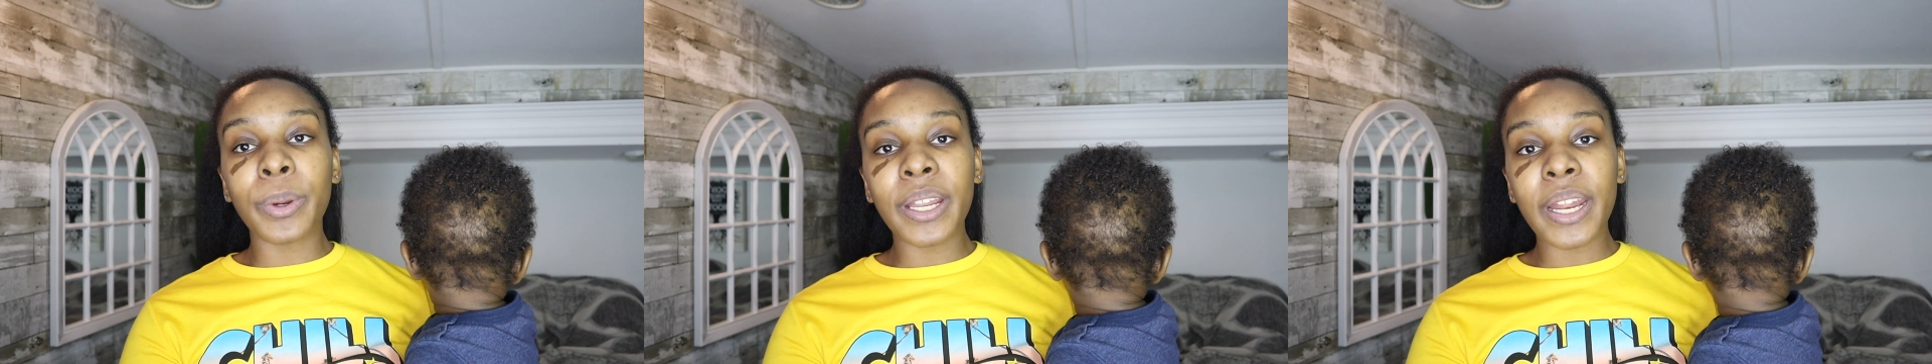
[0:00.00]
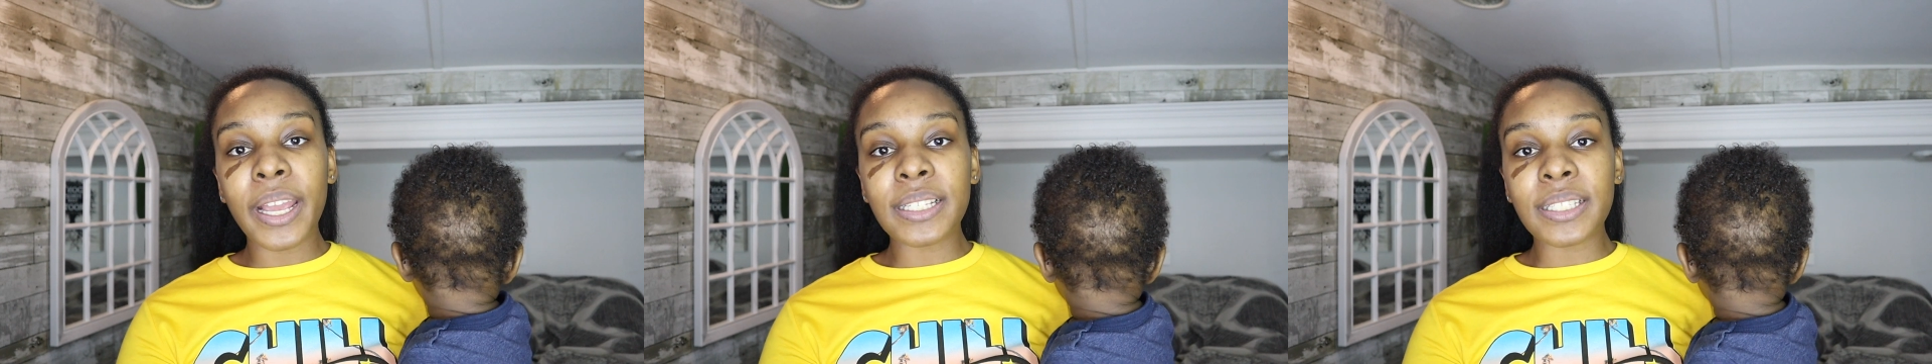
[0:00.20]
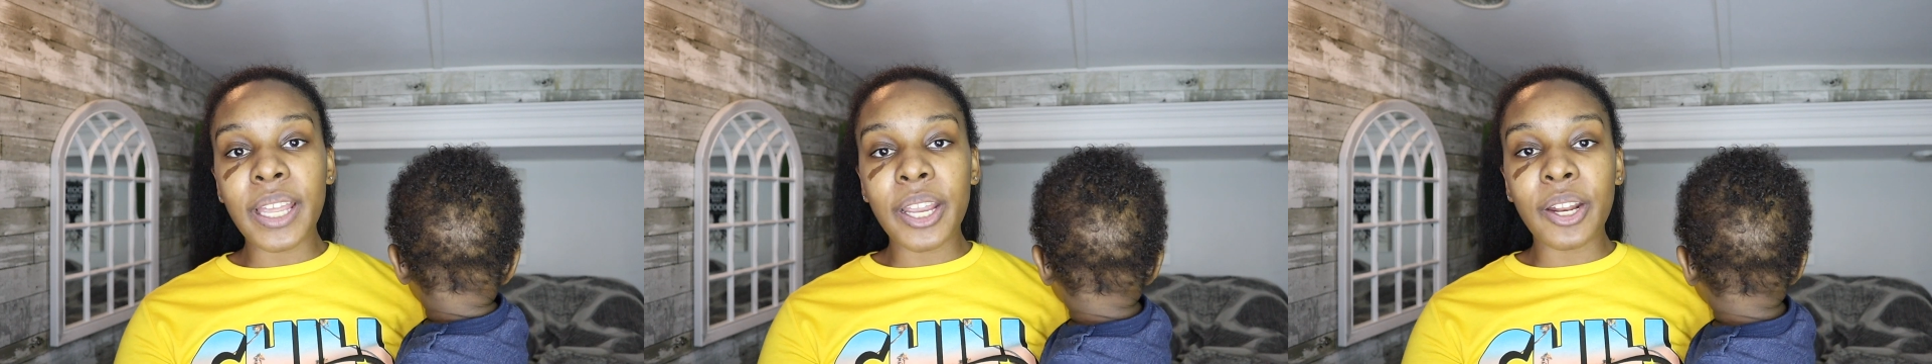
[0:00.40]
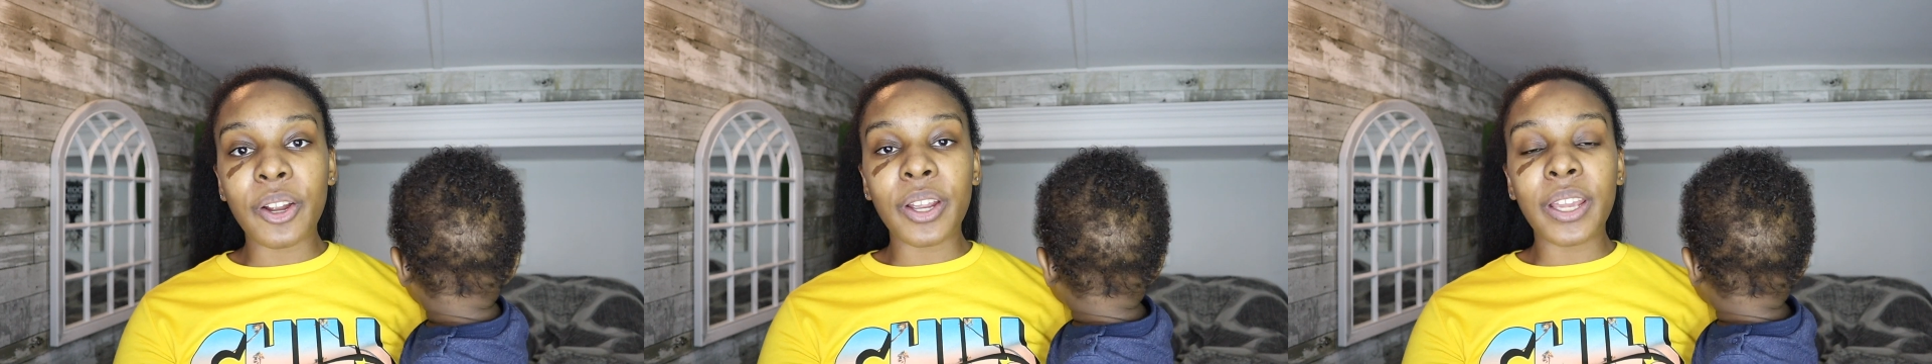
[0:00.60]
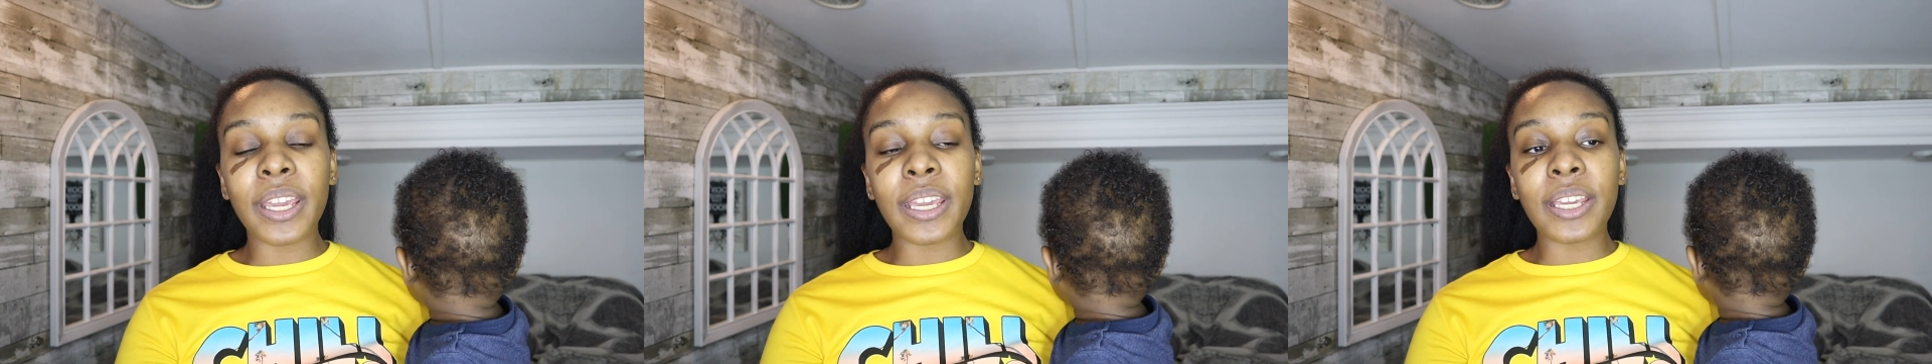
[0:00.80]
three days
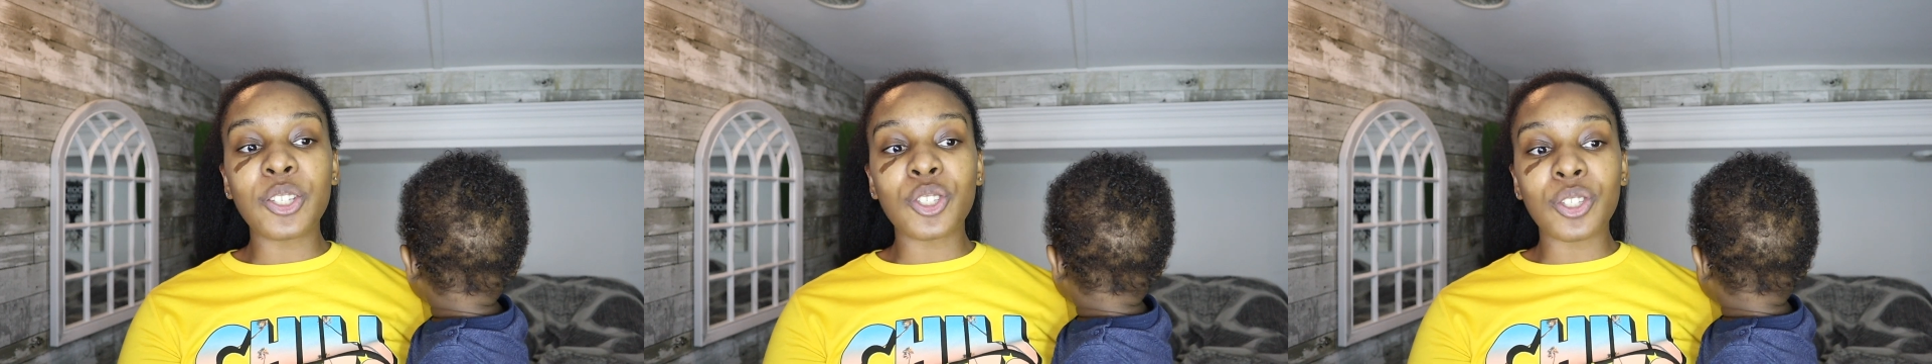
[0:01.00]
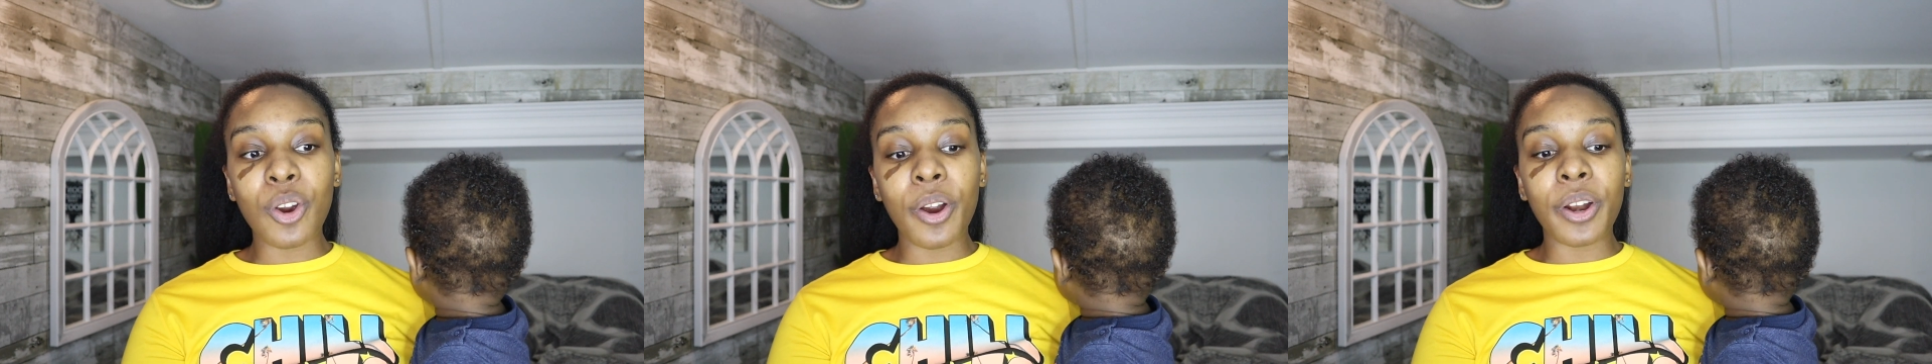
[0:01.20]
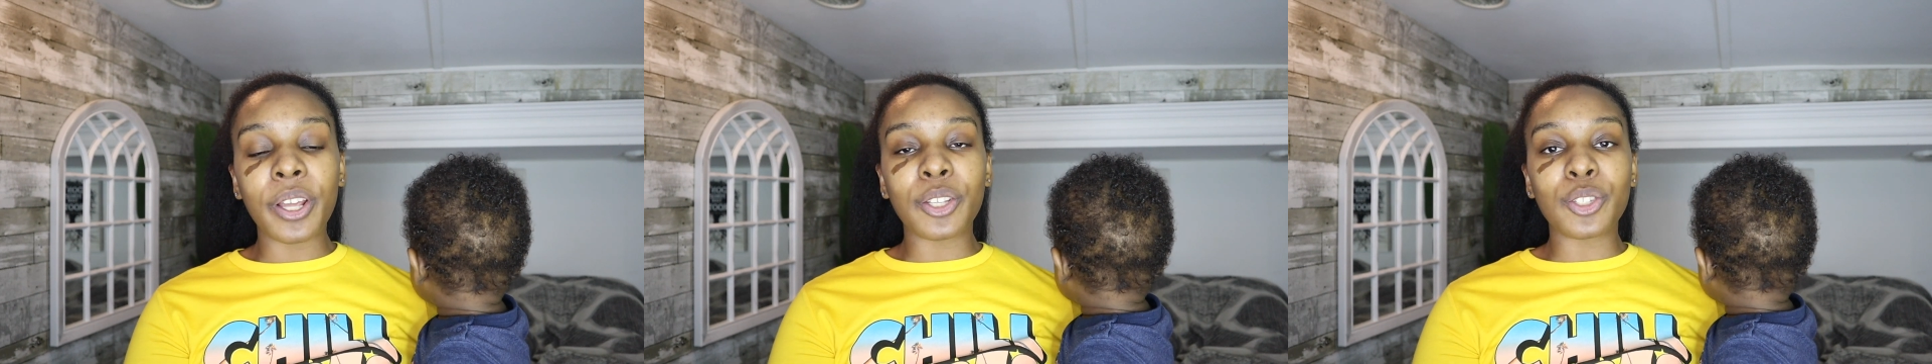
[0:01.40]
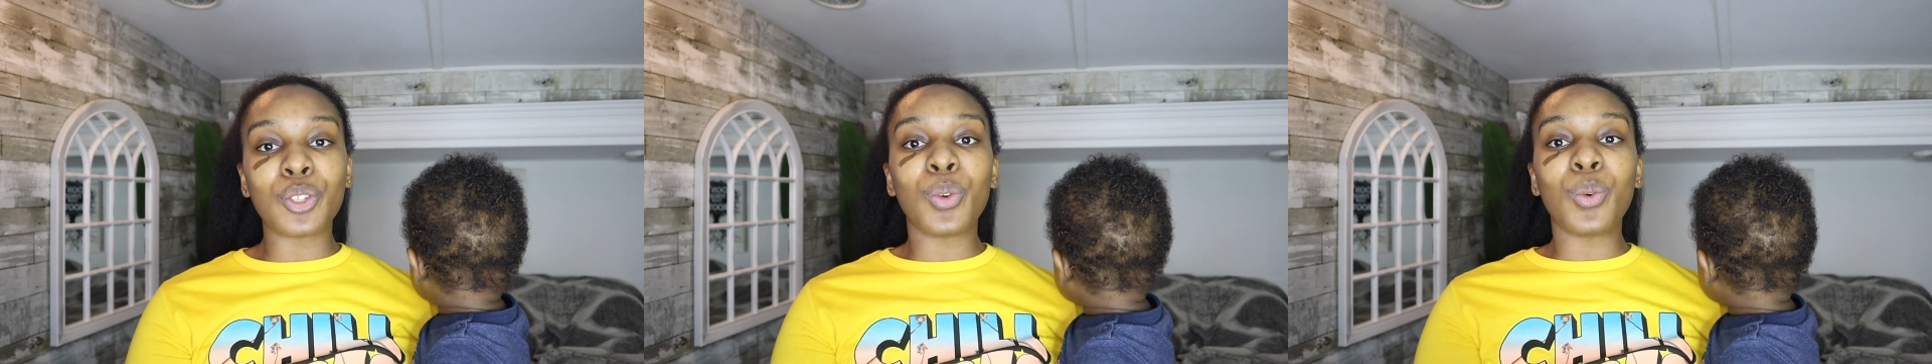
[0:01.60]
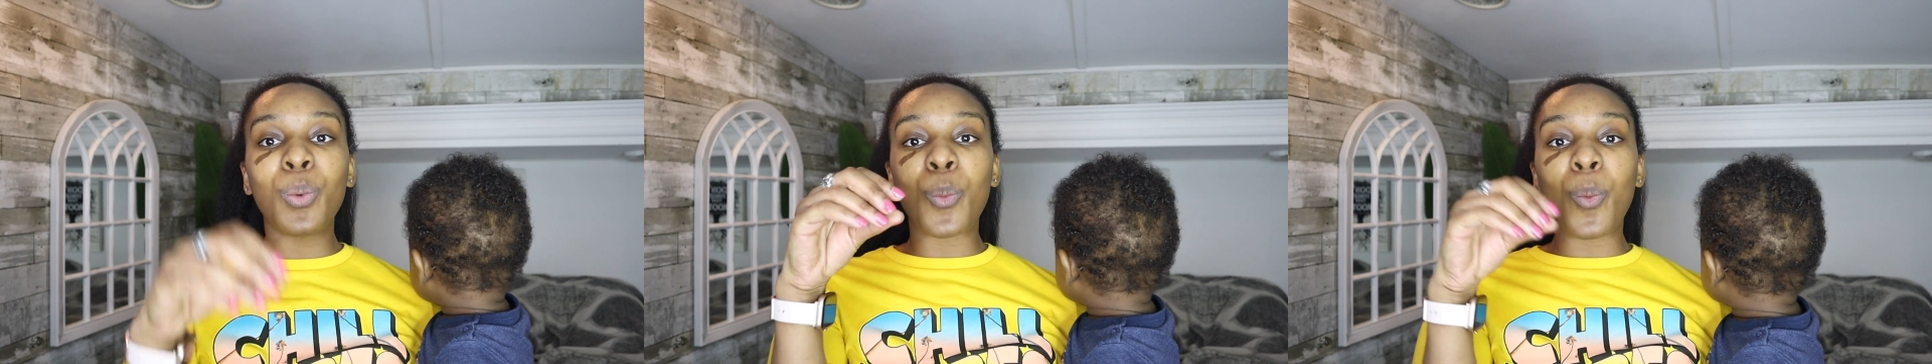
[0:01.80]
later, he started
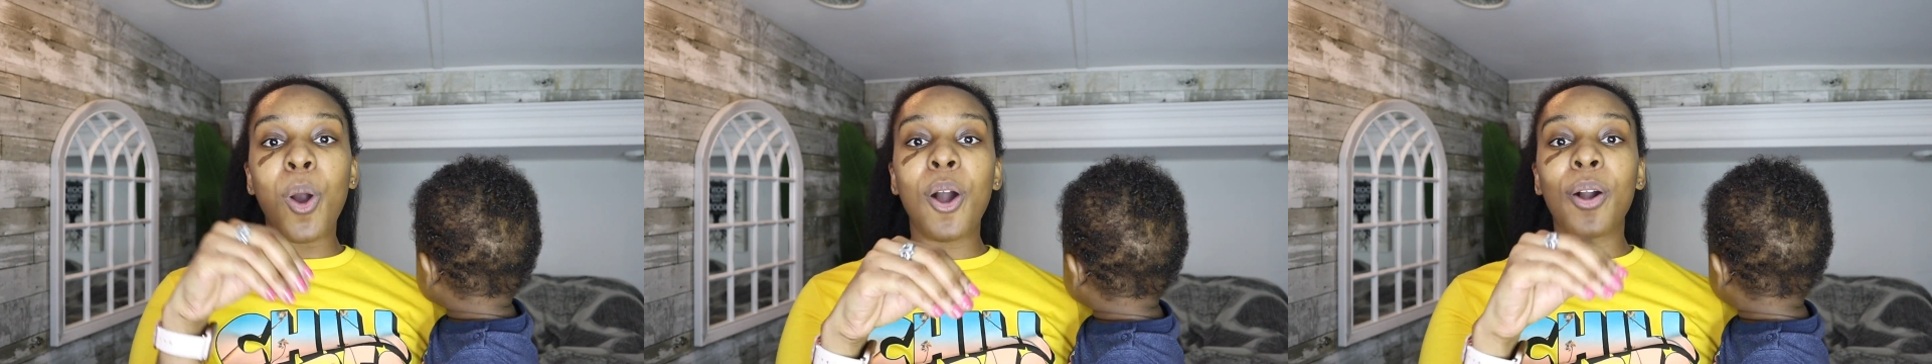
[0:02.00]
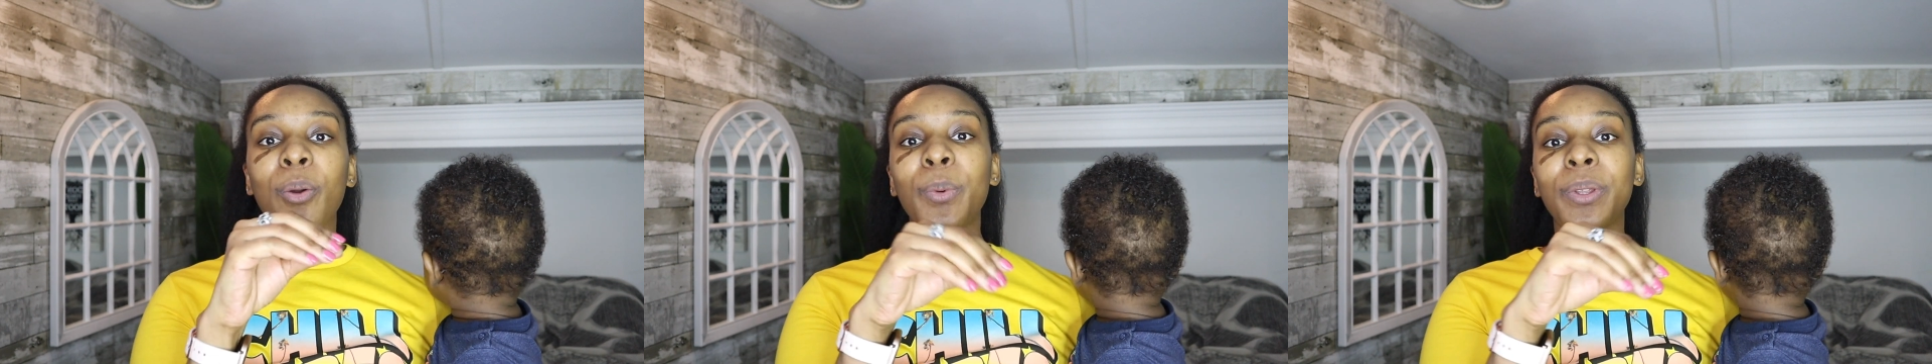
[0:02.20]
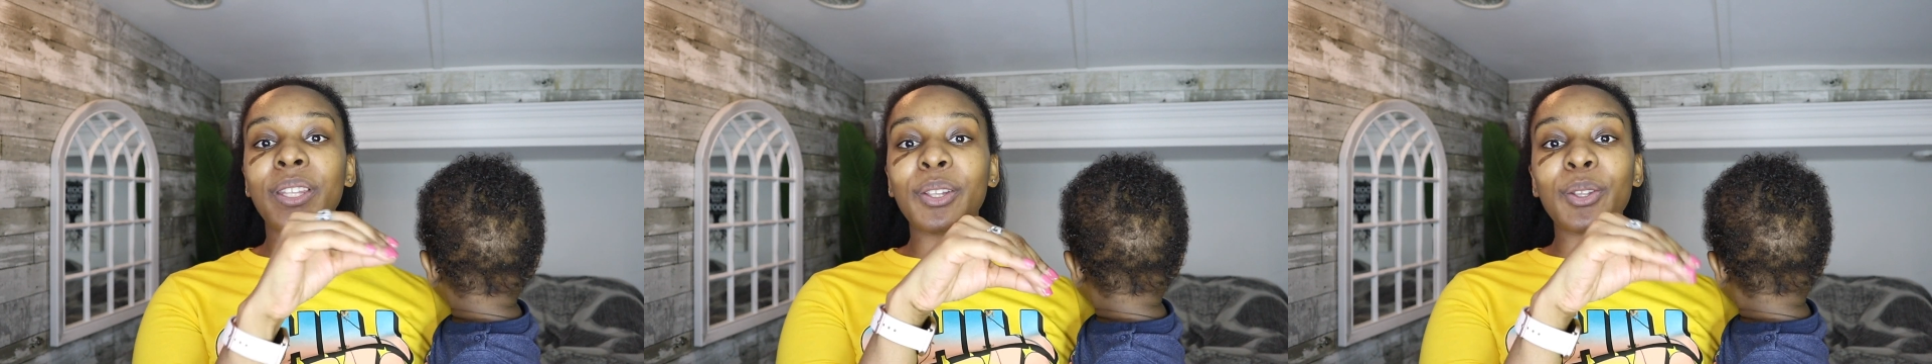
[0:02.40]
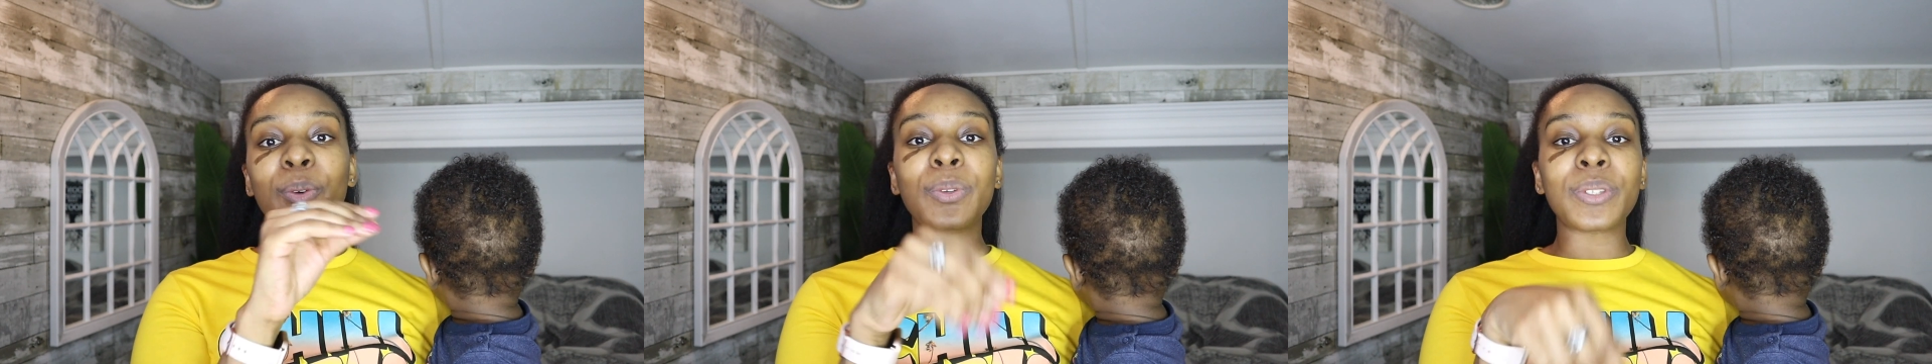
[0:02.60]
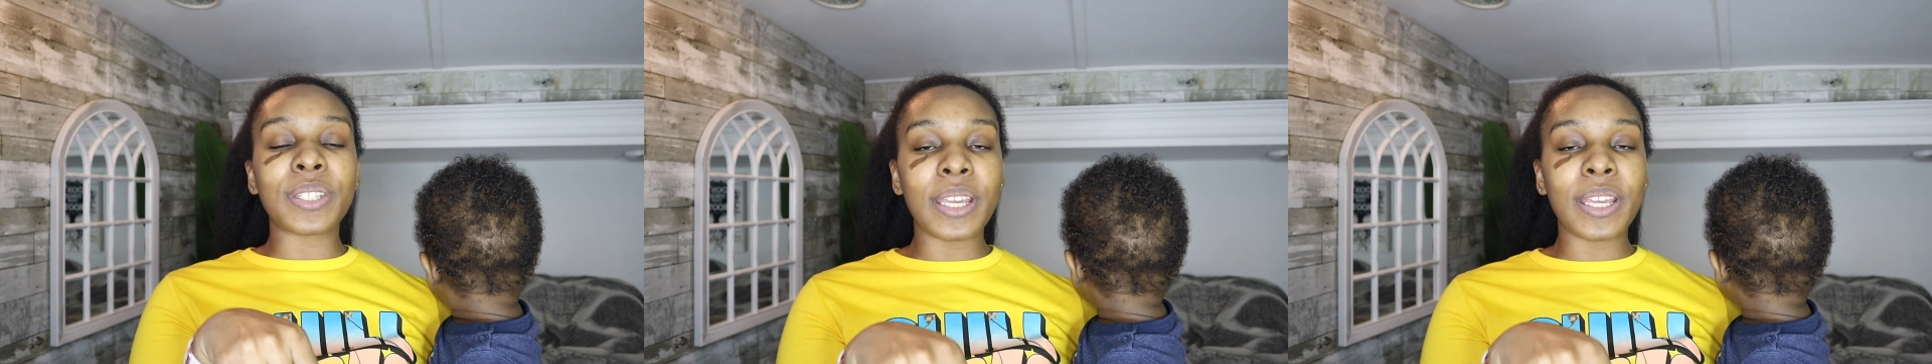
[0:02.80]
to walk with the little